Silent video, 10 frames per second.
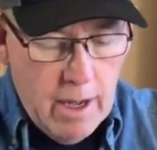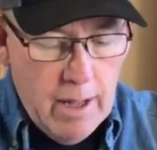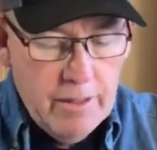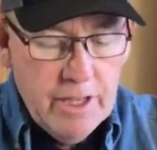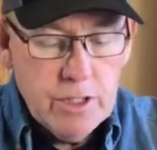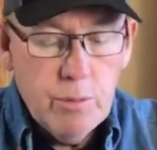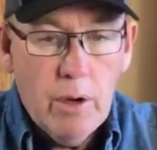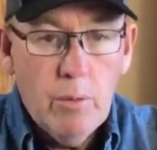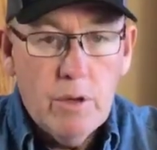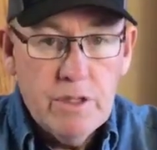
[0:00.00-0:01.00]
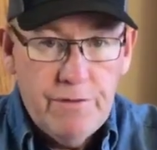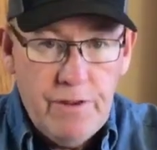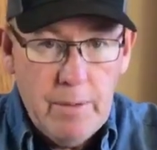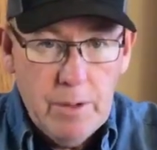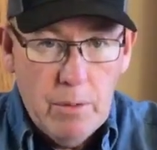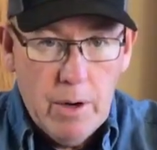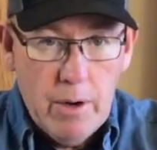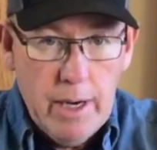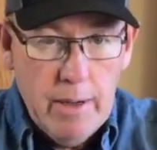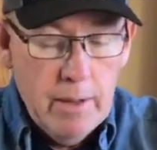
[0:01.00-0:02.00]
Uh, this one was
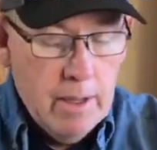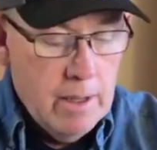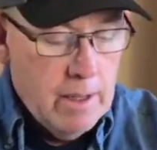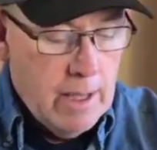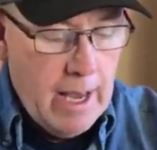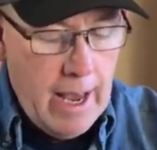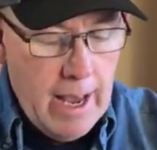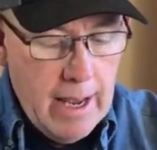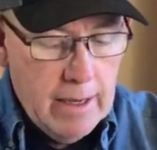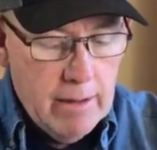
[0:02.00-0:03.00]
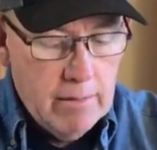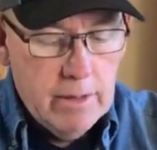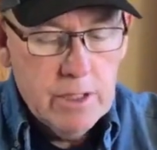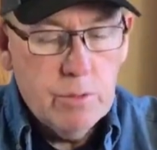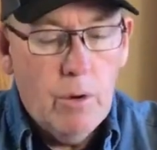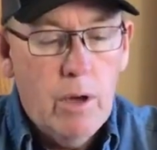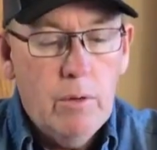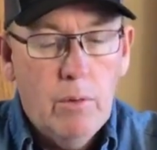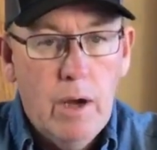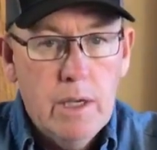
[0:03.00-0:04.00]
February, and this
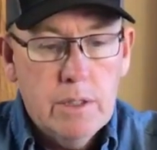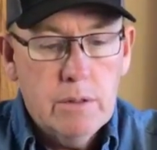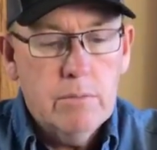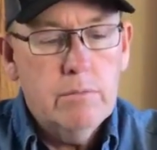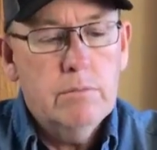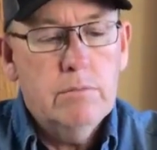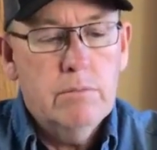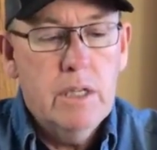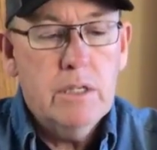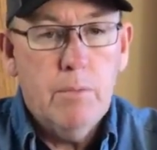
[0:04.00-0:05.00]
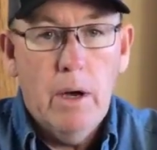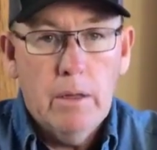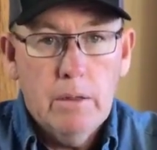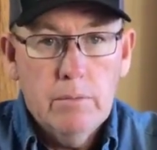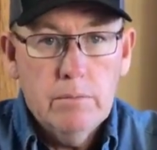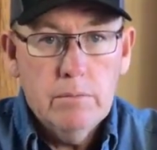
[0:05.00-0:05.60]
one was this month,